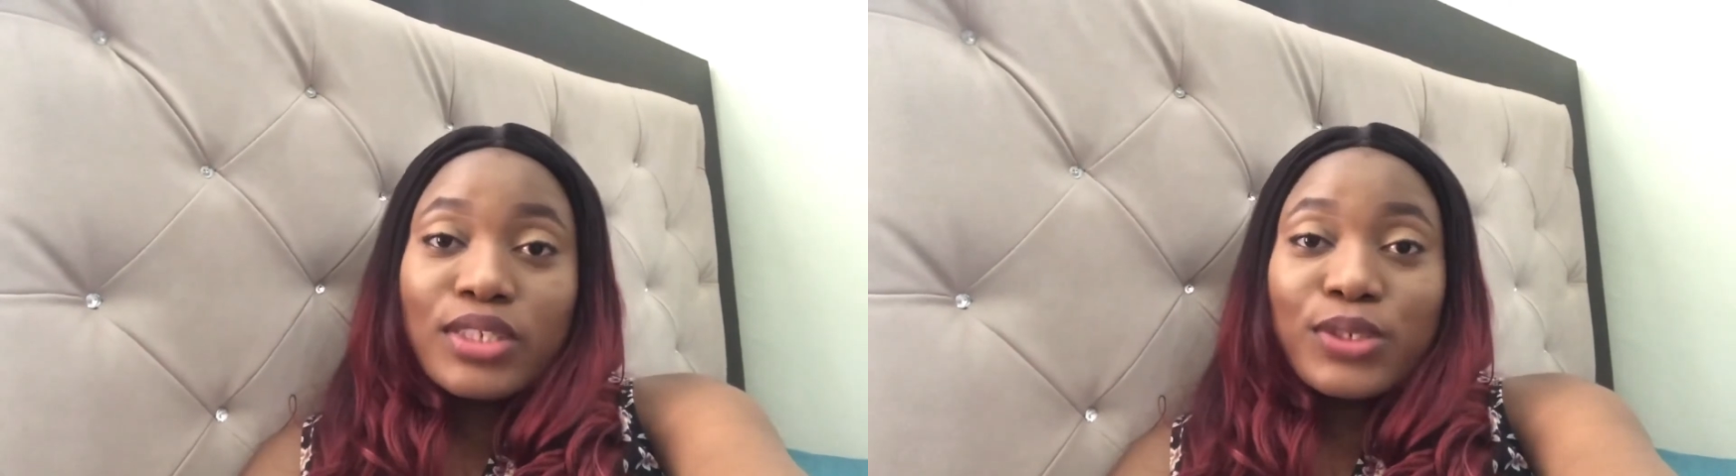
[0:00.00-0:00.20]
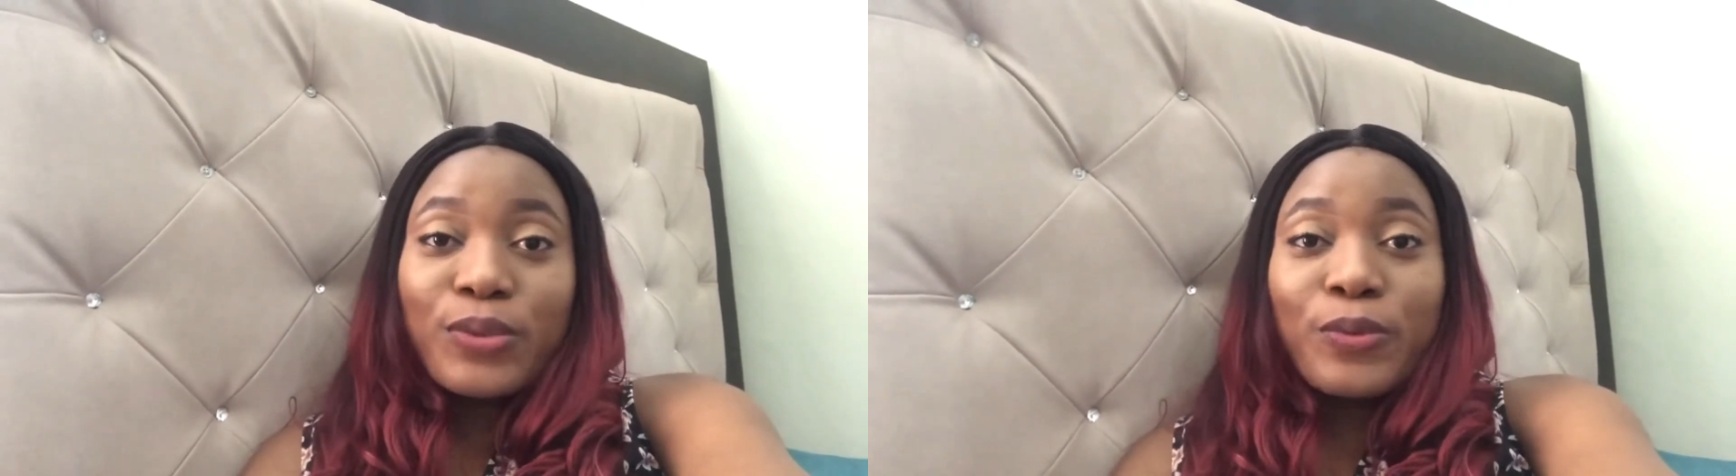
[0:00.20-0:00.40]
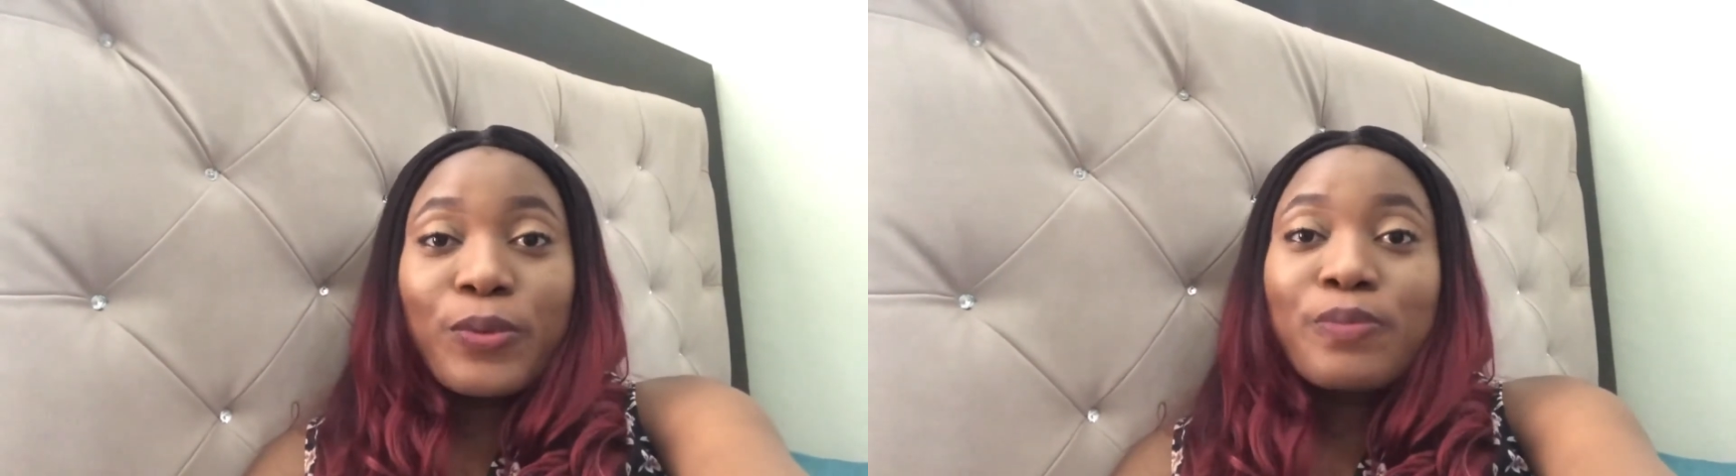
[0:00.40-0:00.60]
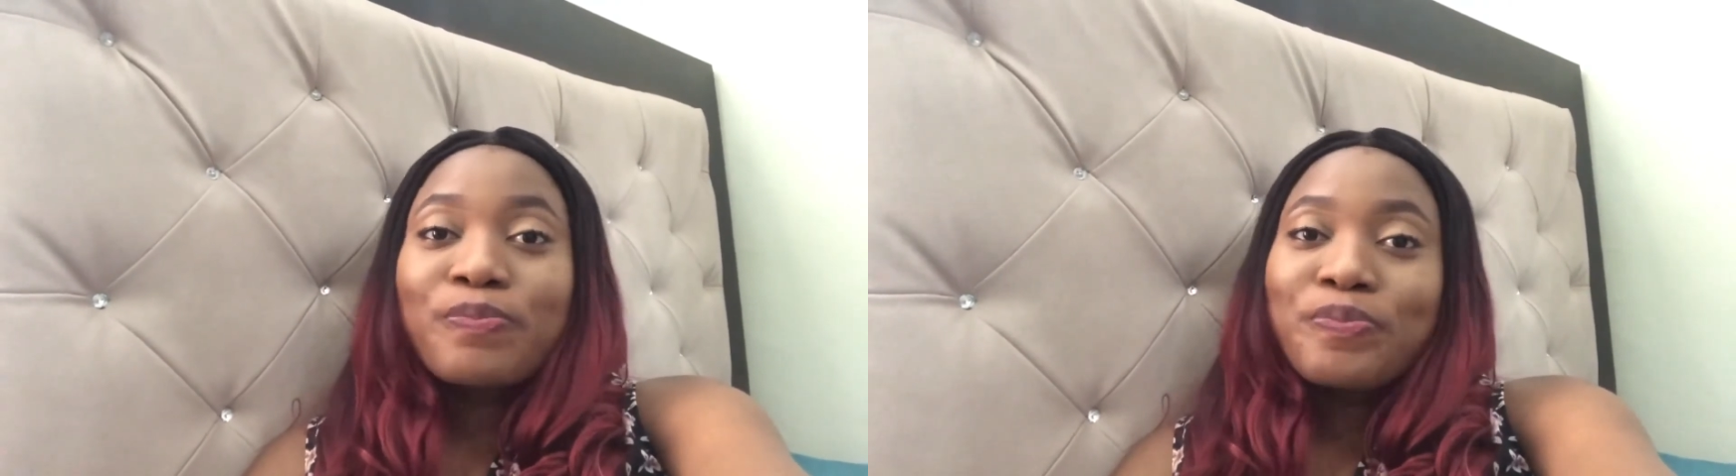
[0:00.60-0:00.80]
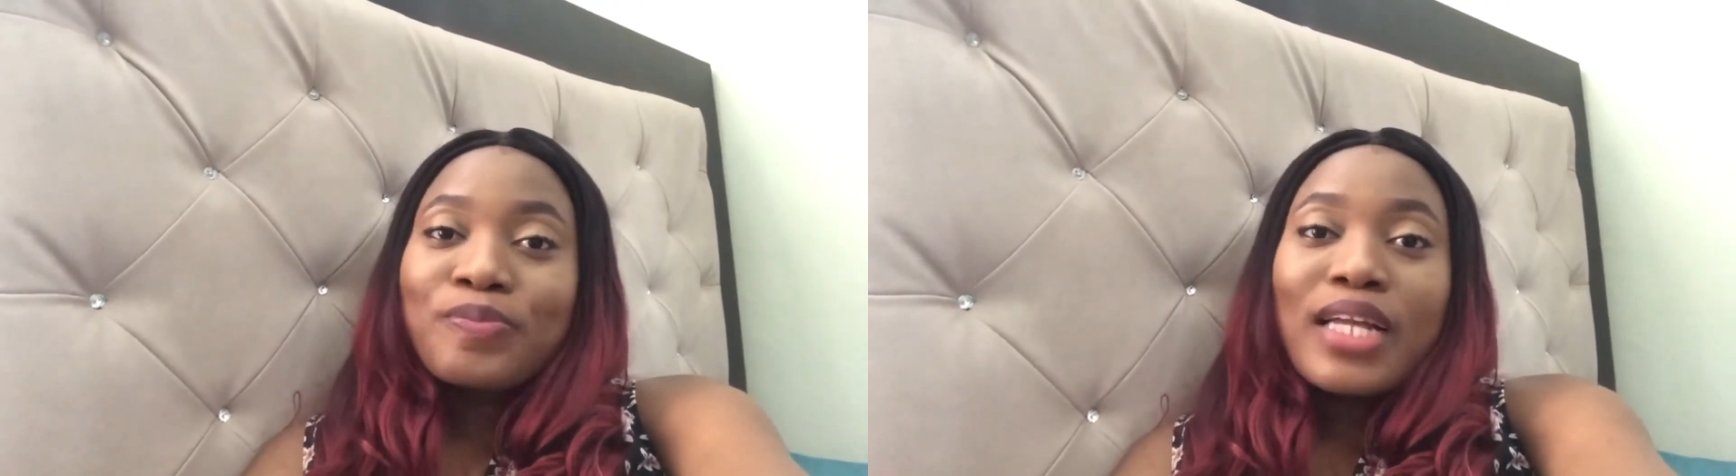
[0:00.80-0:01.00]
So,
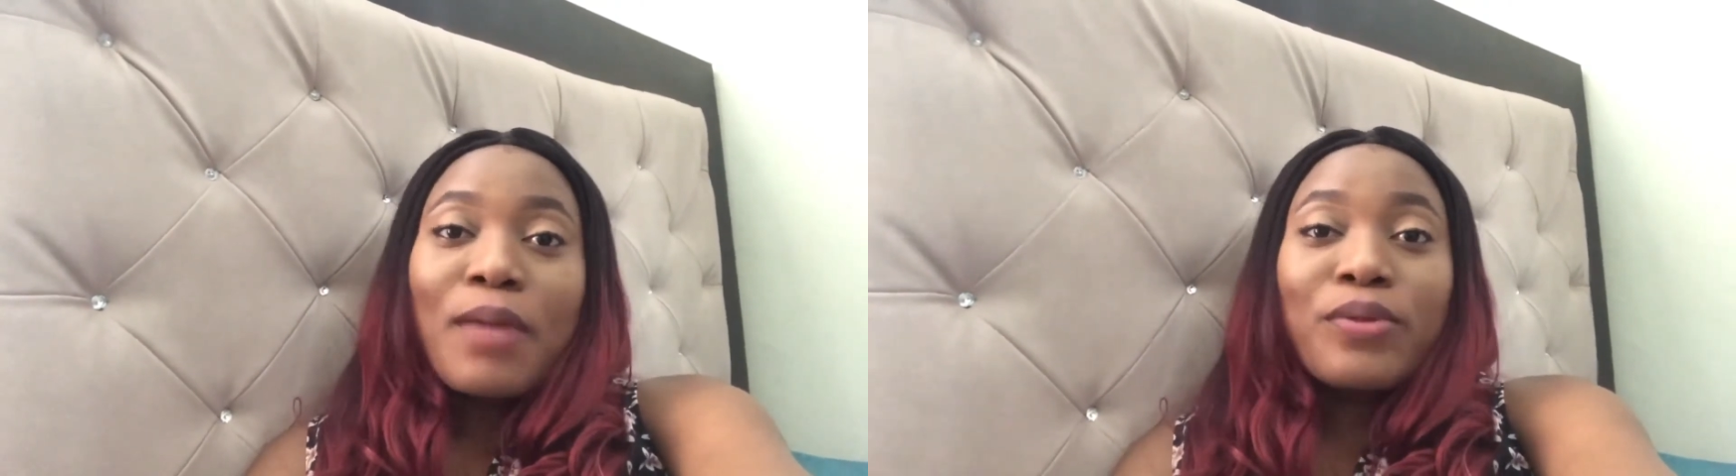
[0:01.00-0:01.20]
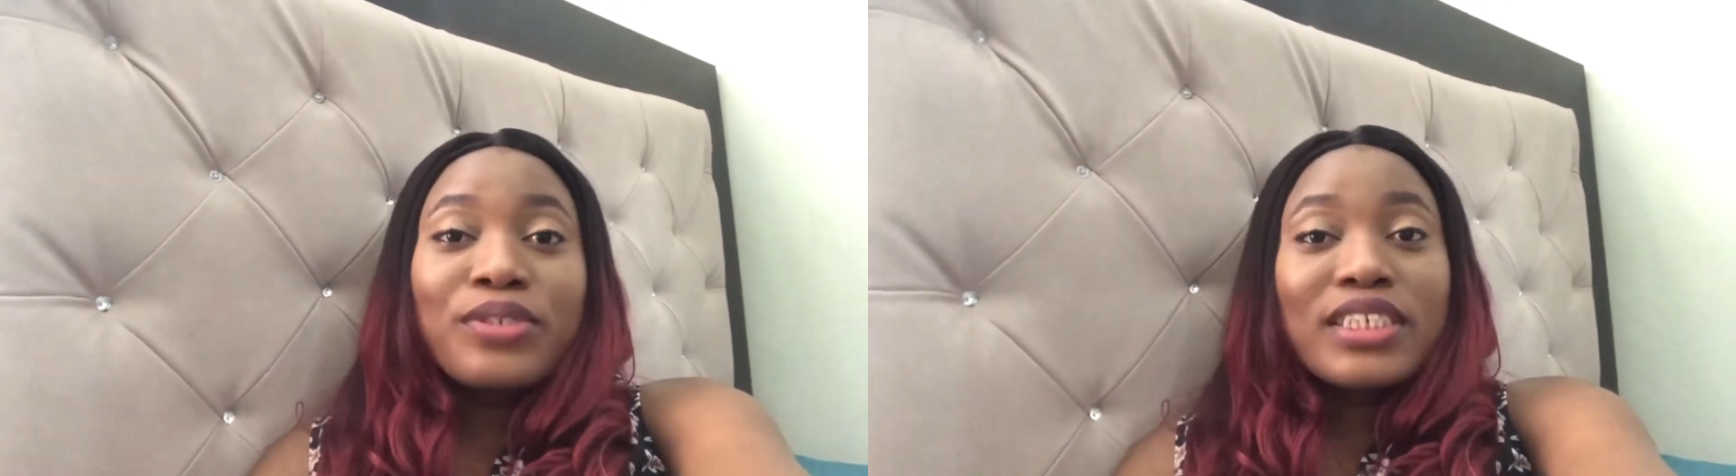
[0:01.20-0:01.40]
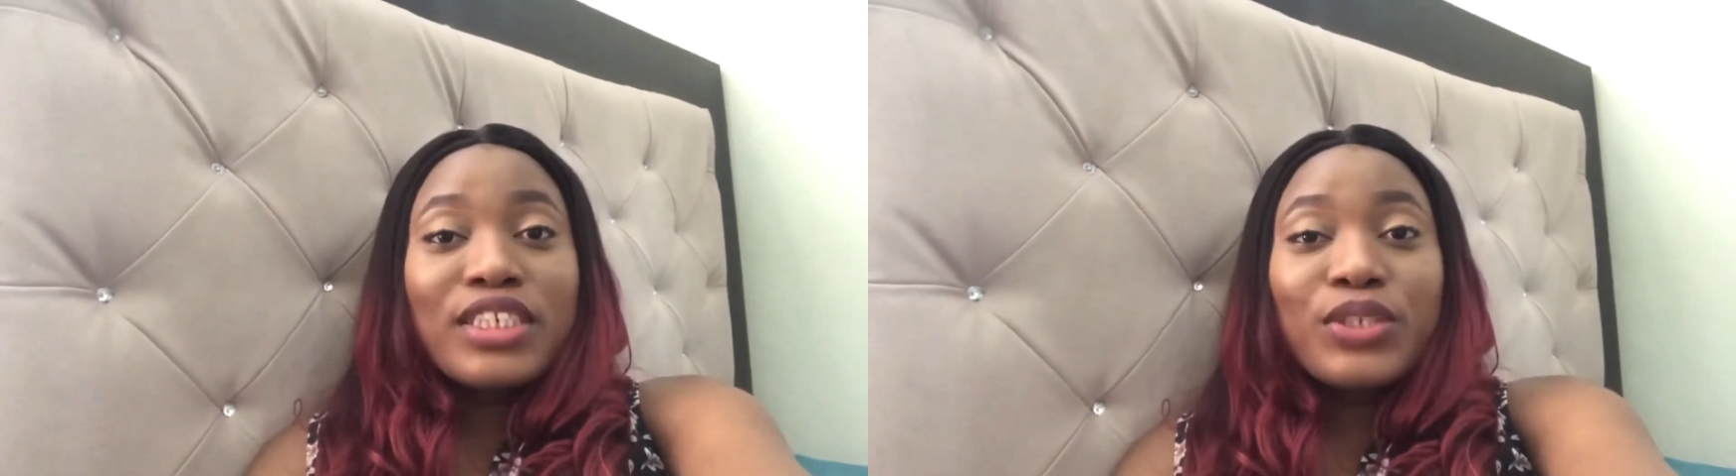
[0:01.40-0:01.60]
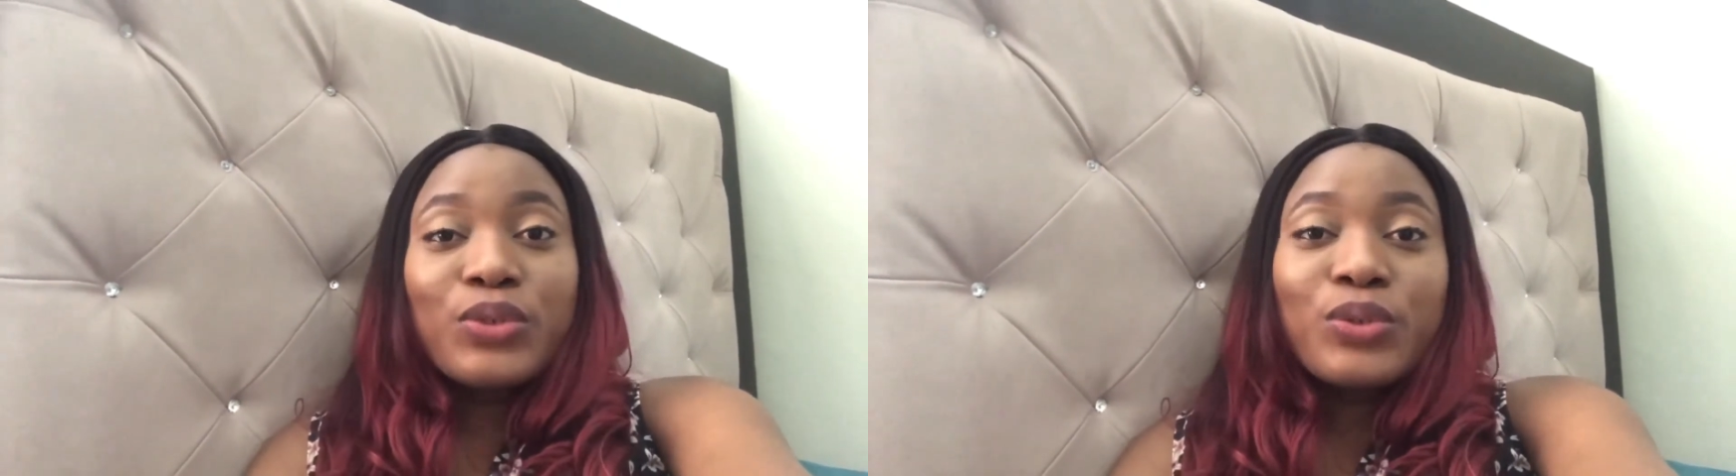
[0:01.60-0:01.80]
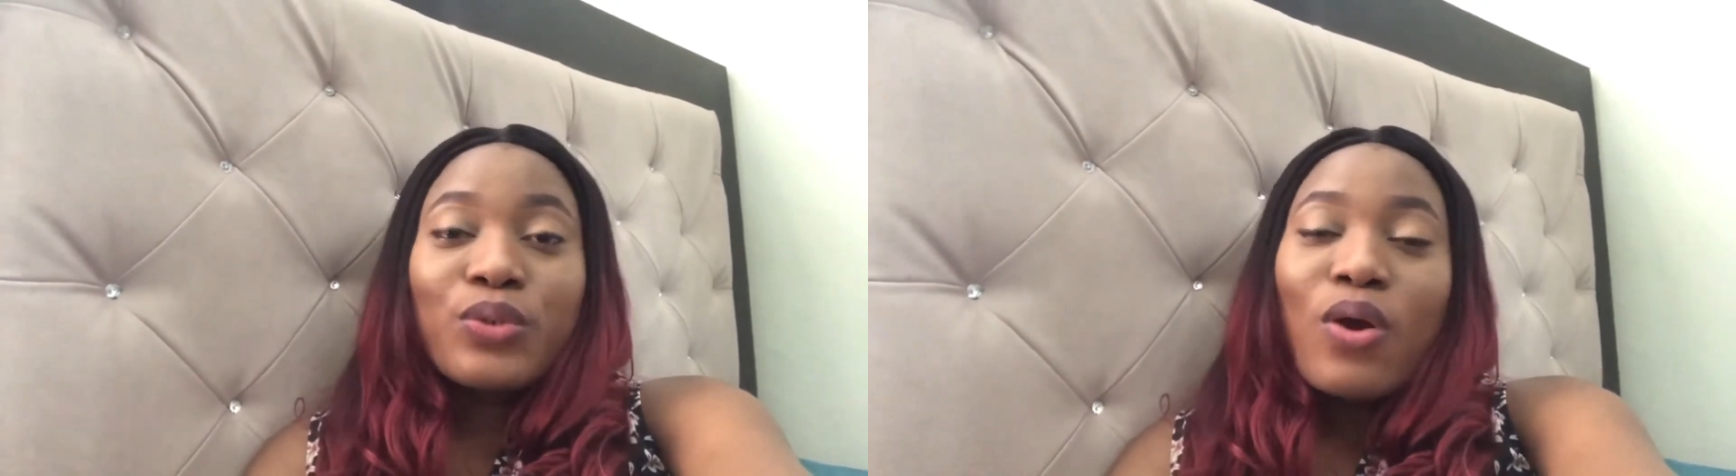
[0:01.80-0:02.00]
I'm going to see
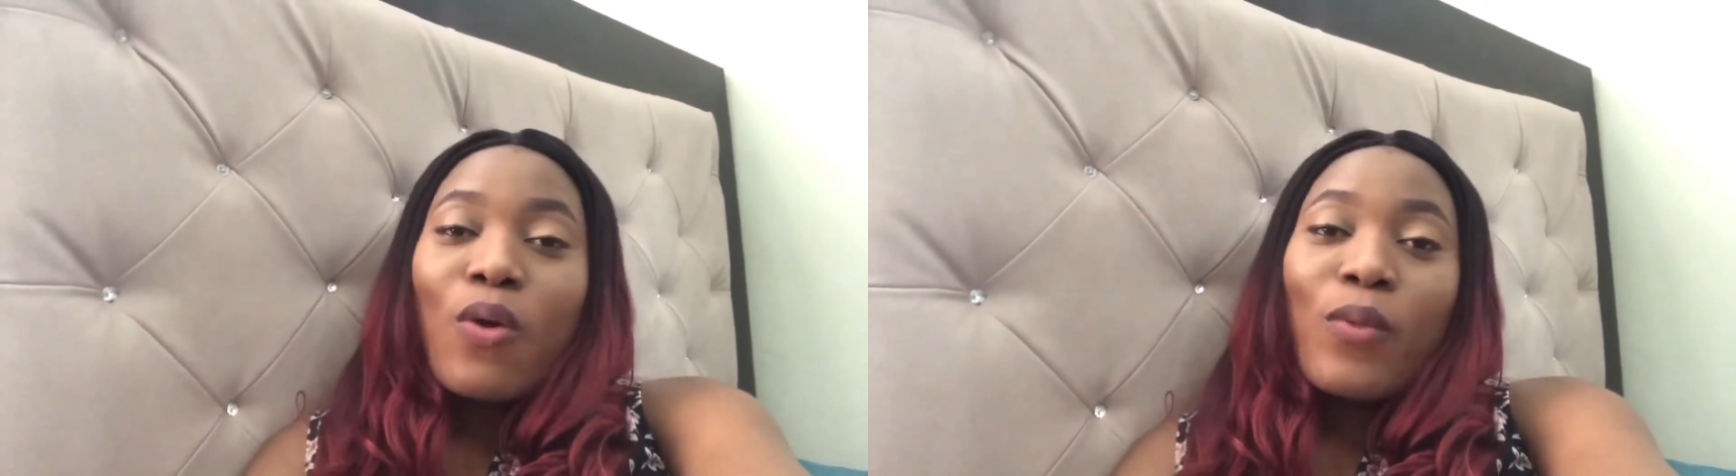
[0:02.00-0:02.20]
you